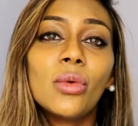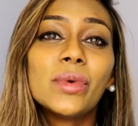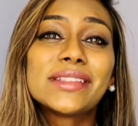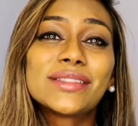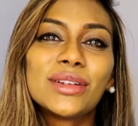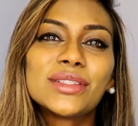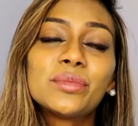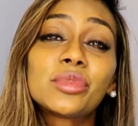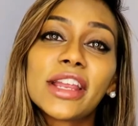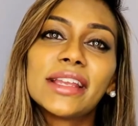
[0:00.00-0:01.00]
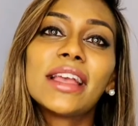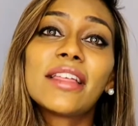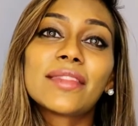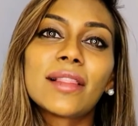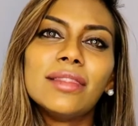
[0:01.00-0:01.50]
we start to bring
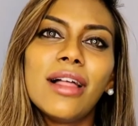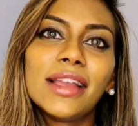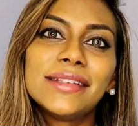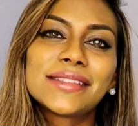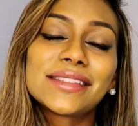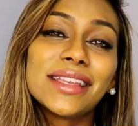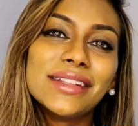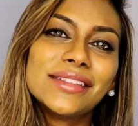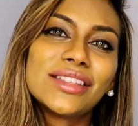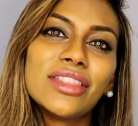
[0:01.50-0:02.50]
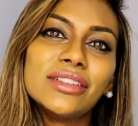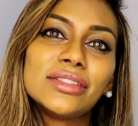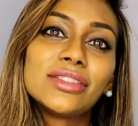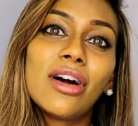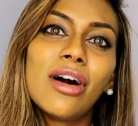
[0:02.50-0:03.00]
the light into the
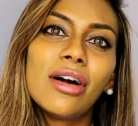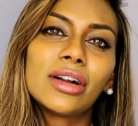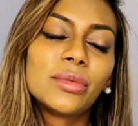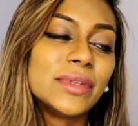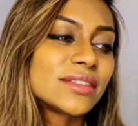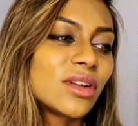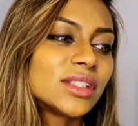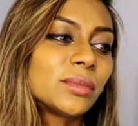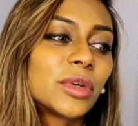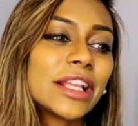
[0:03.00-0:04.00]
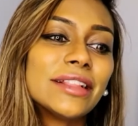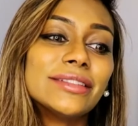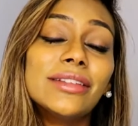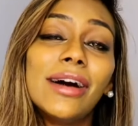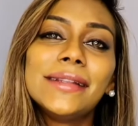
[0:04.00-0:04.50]
dark. We start to bring the
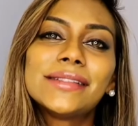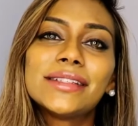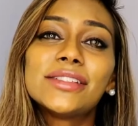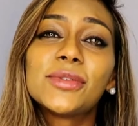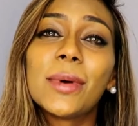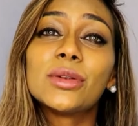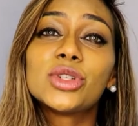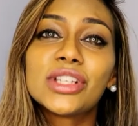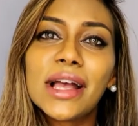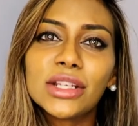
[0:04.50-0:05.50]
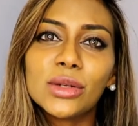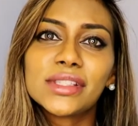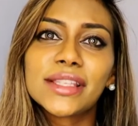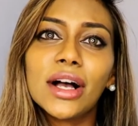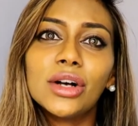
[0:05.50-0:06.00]
light into our shadow
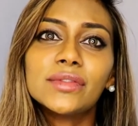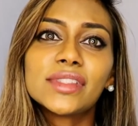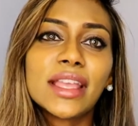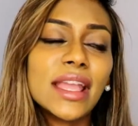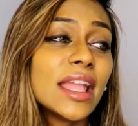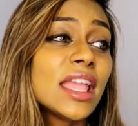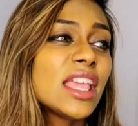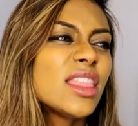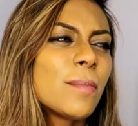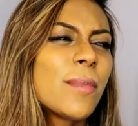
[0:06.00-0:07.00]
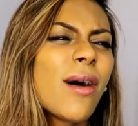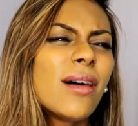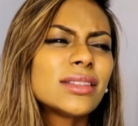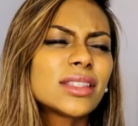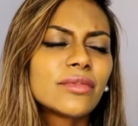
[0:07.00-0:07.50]
selves, in the
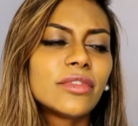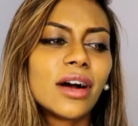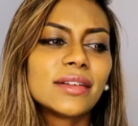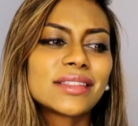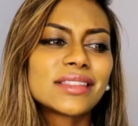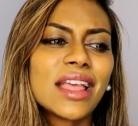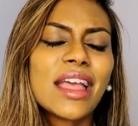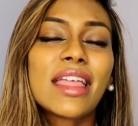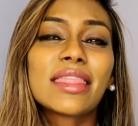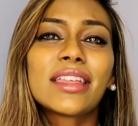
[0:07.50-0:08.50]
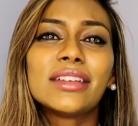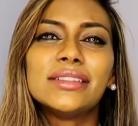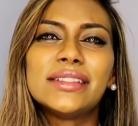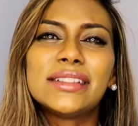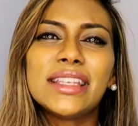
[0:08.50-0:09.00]
parts of us that
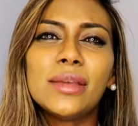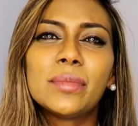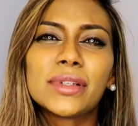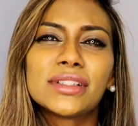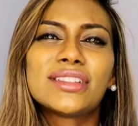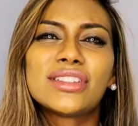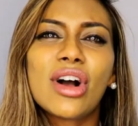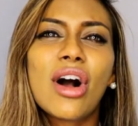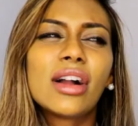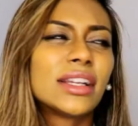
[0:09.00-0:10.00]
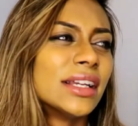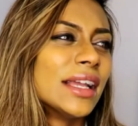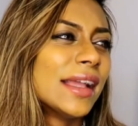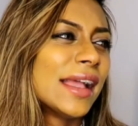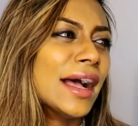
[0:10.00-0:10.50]
are deep, dark,
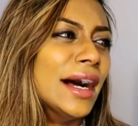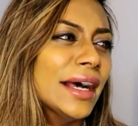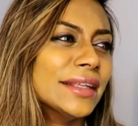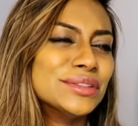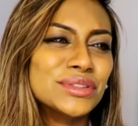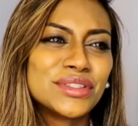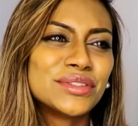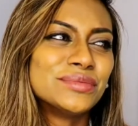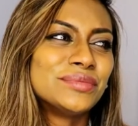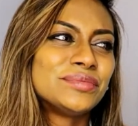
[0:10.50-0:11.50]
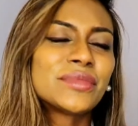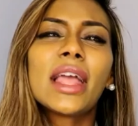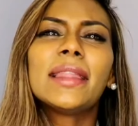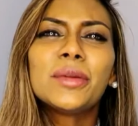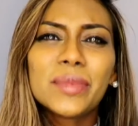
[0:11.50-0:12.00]
and
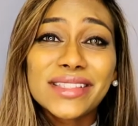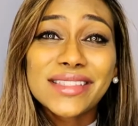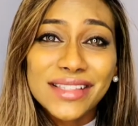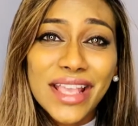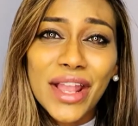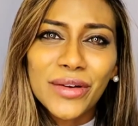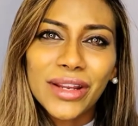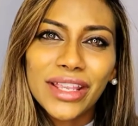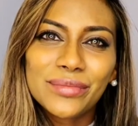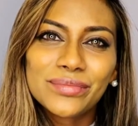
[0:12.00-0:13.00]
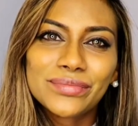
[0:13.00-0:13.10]
a little bit scary.